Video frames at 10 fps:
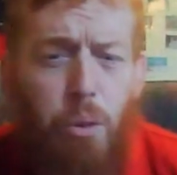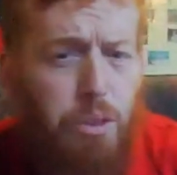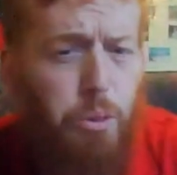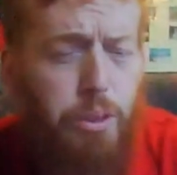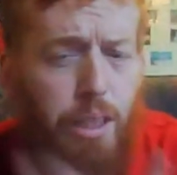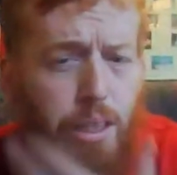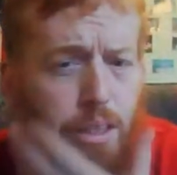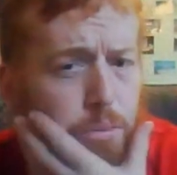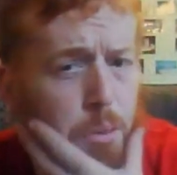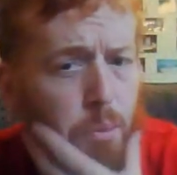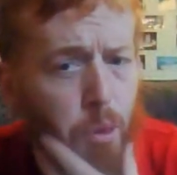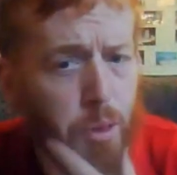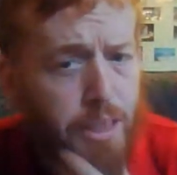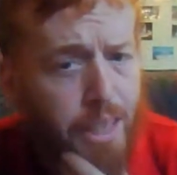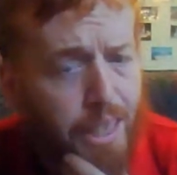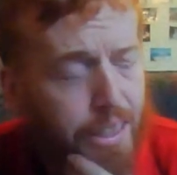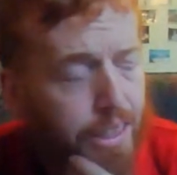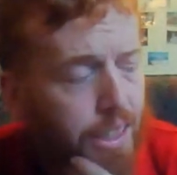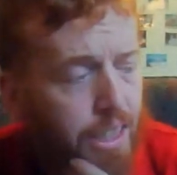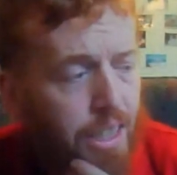as we were saying just before we
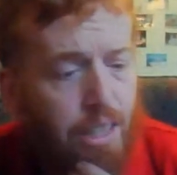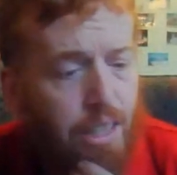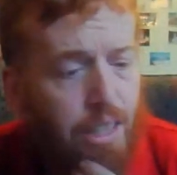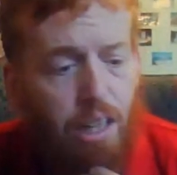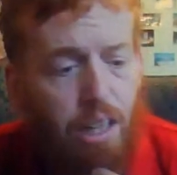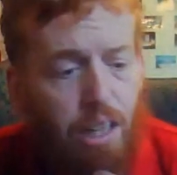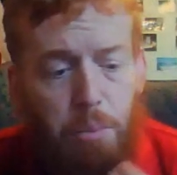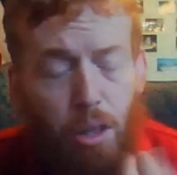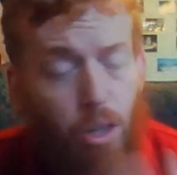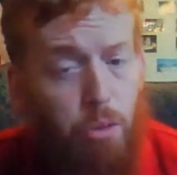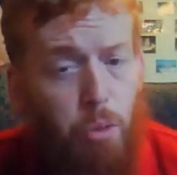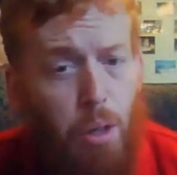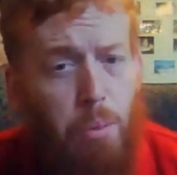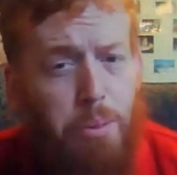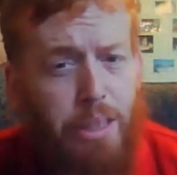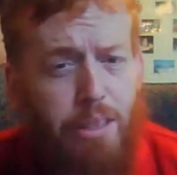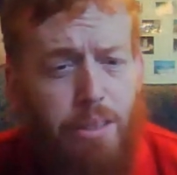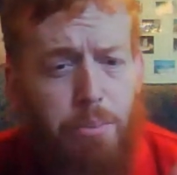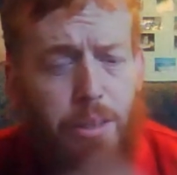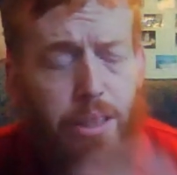started, a lot of websites
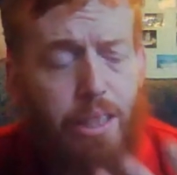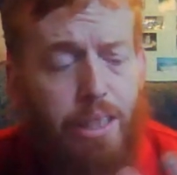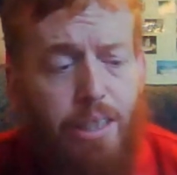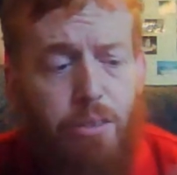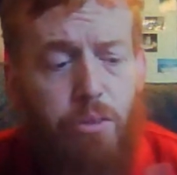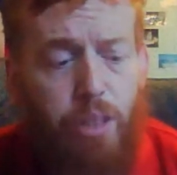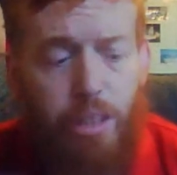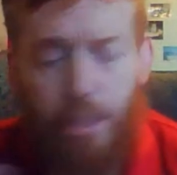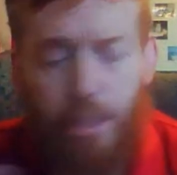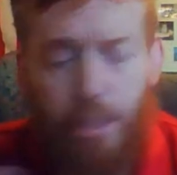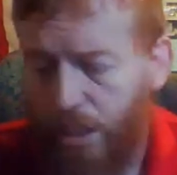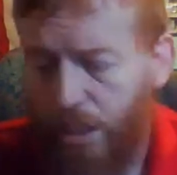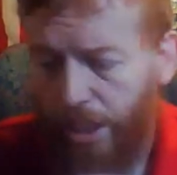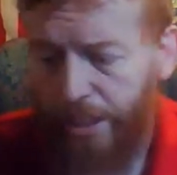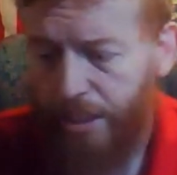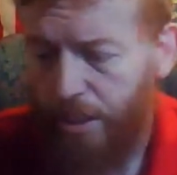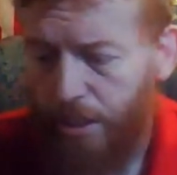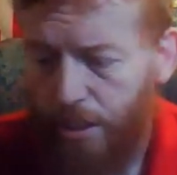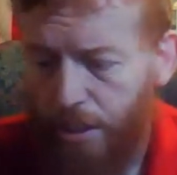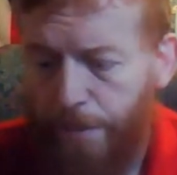are misleading when you try
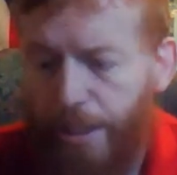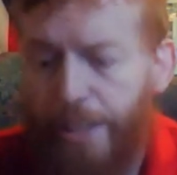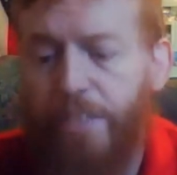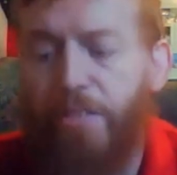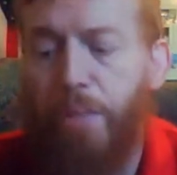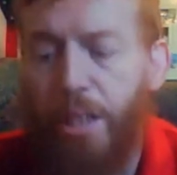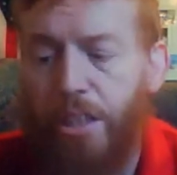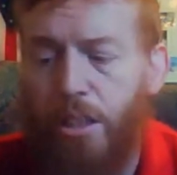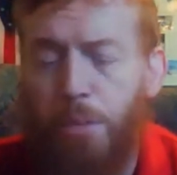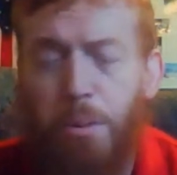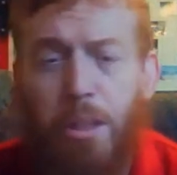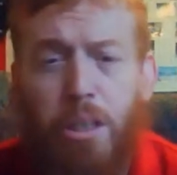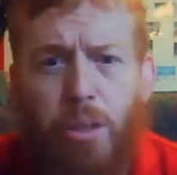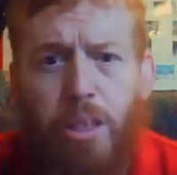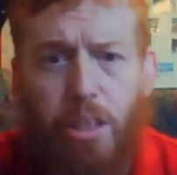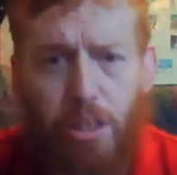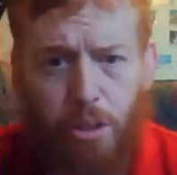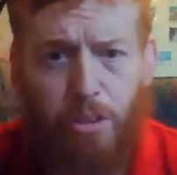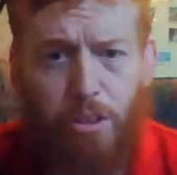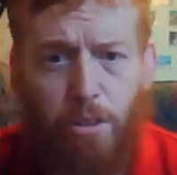to find the information, especially when
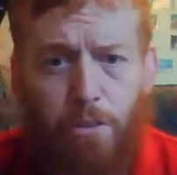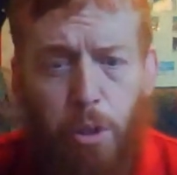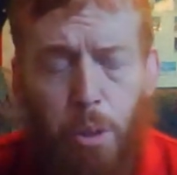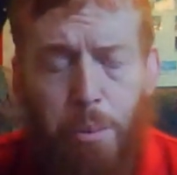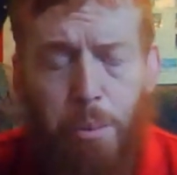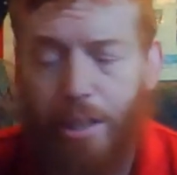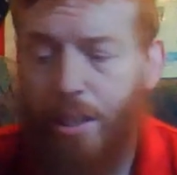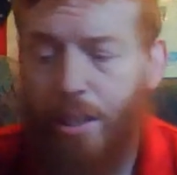you have to review a beer.